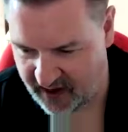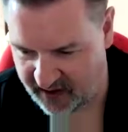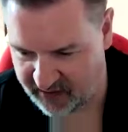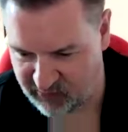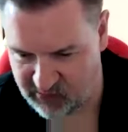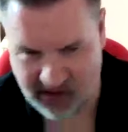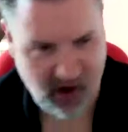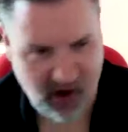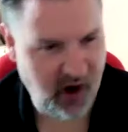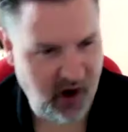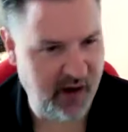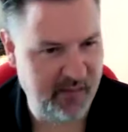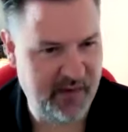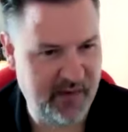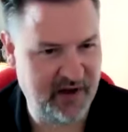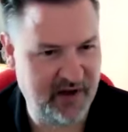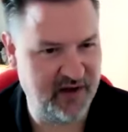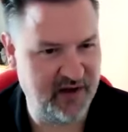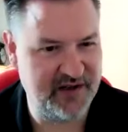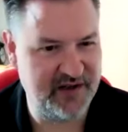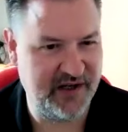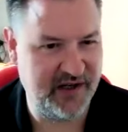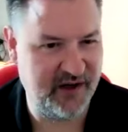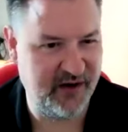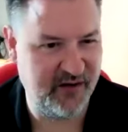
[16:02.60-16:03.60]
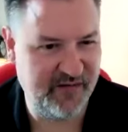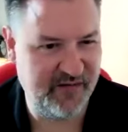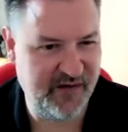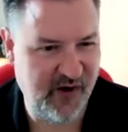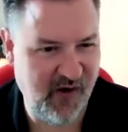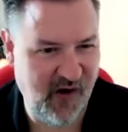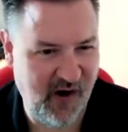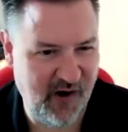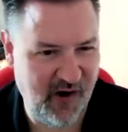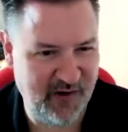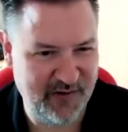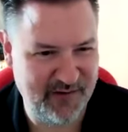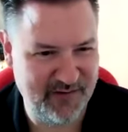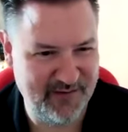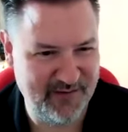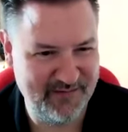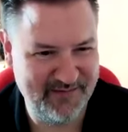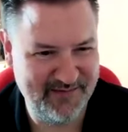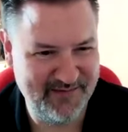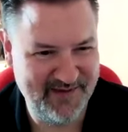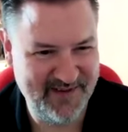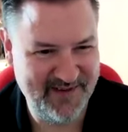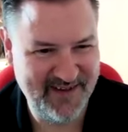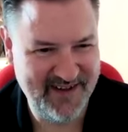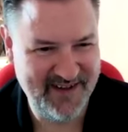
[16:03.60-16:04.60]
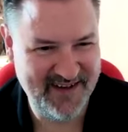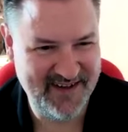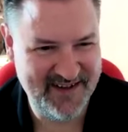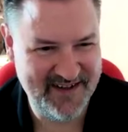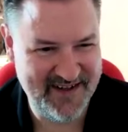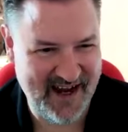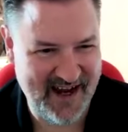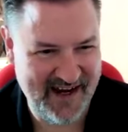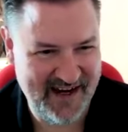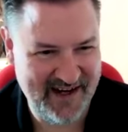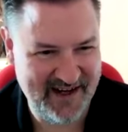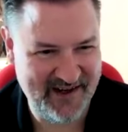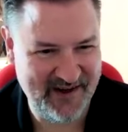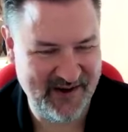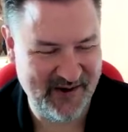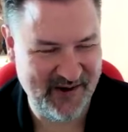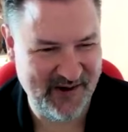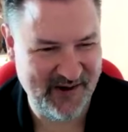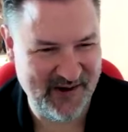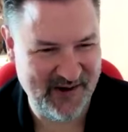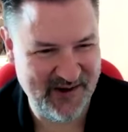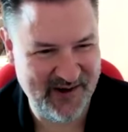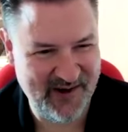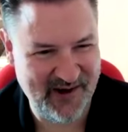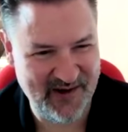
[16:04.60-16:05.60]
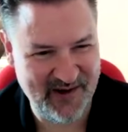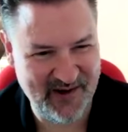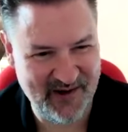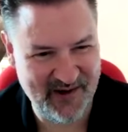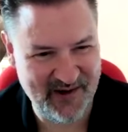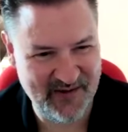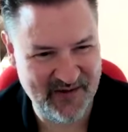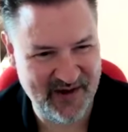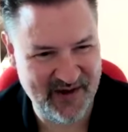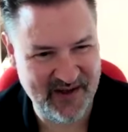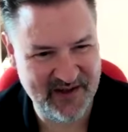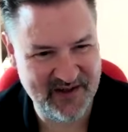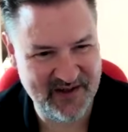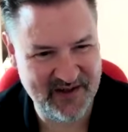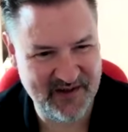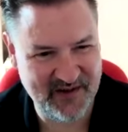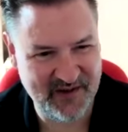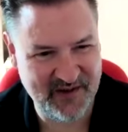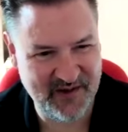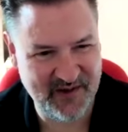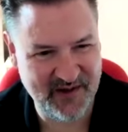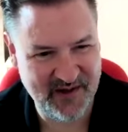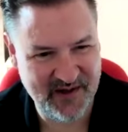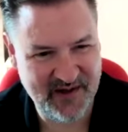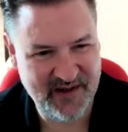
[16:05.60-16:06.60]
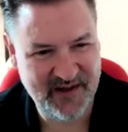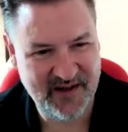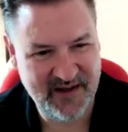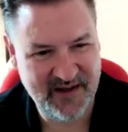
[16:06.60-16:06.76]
unreliability of your own take or, or on this or